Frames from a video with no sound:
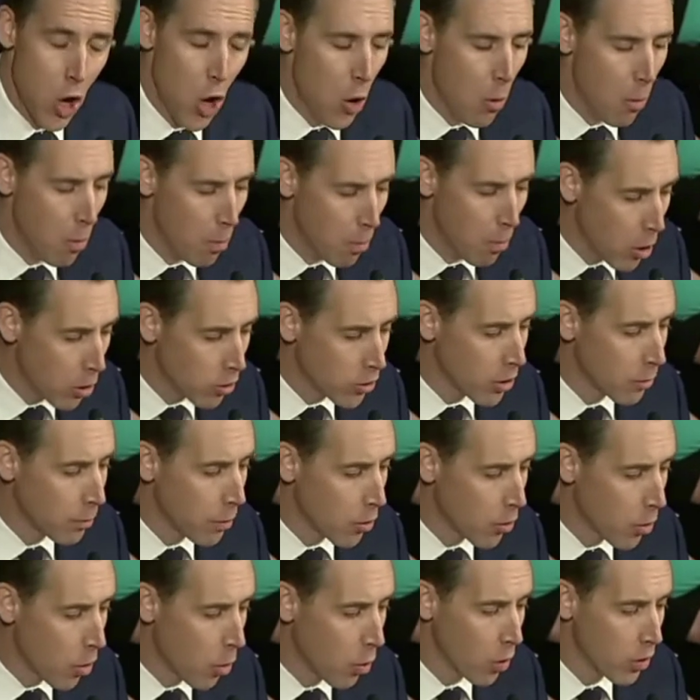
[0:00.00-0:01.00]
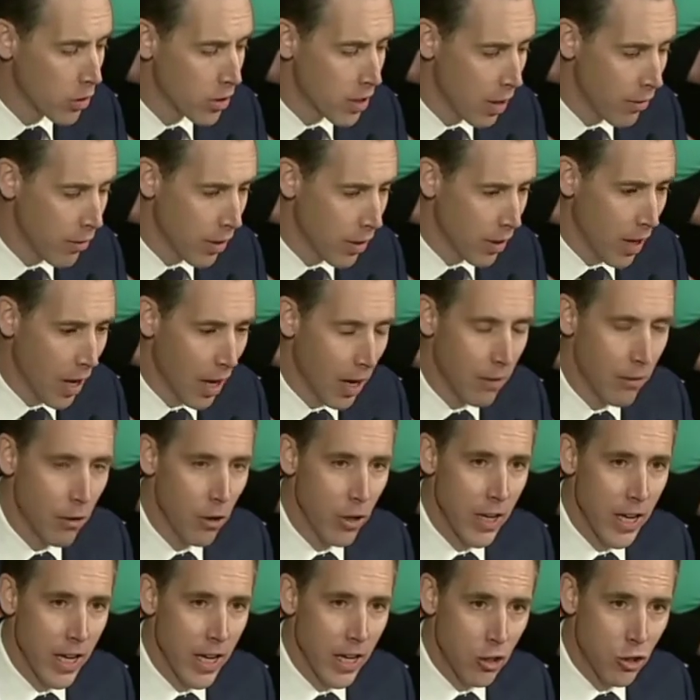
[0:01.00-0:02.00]
Multiple courts have uncovered
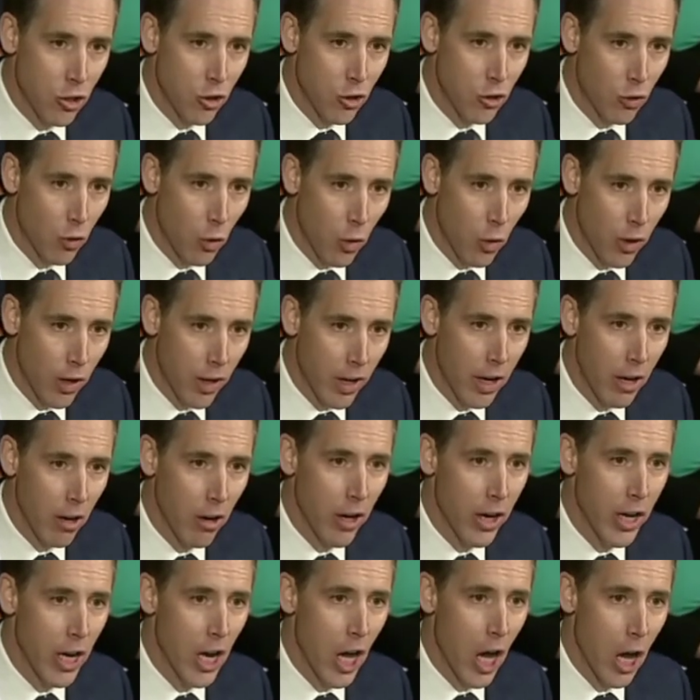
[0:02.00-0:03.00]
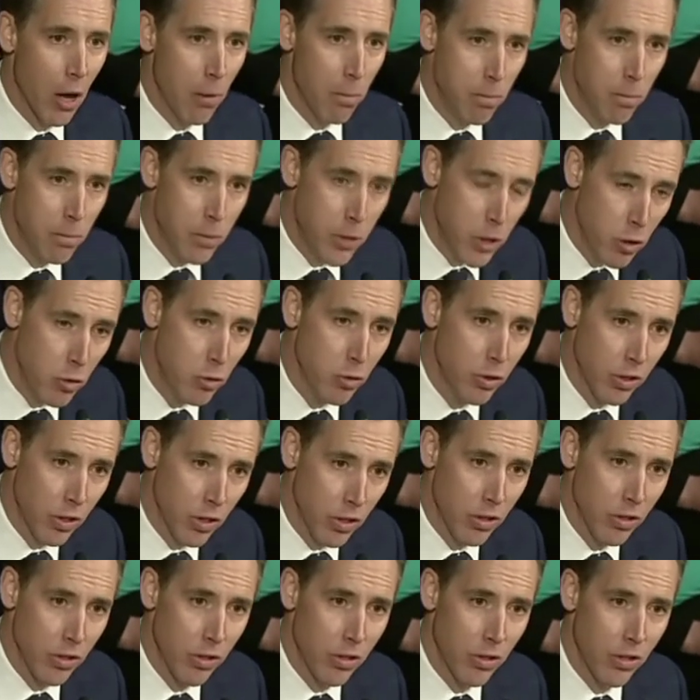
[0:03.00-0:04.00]
extraordinary
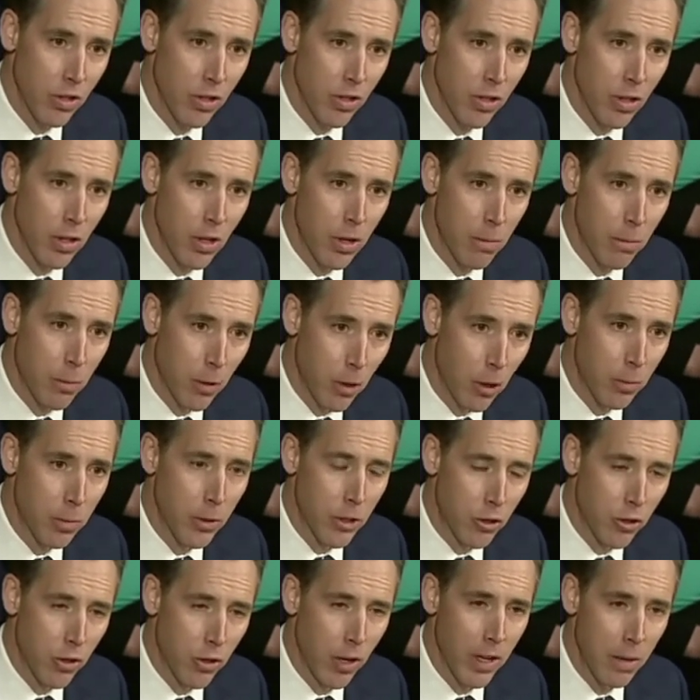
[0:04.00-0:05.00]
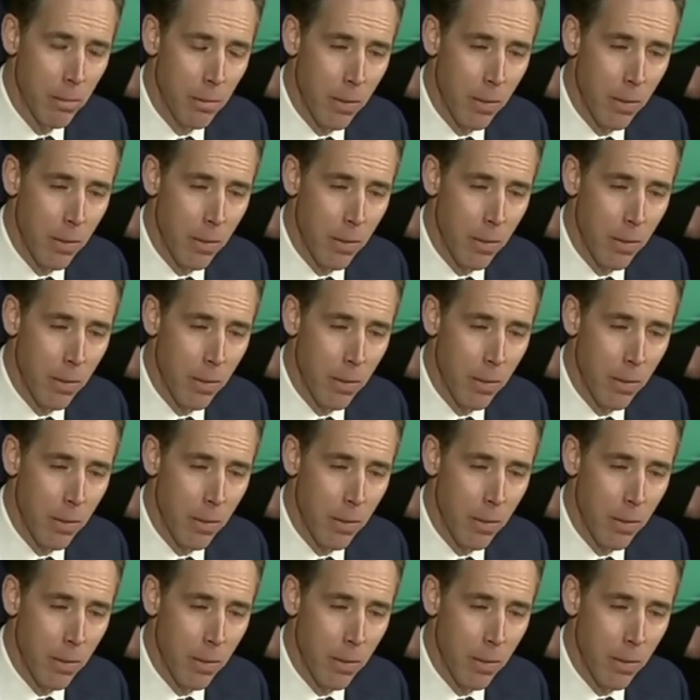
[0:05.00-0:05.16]
abuses perpetrated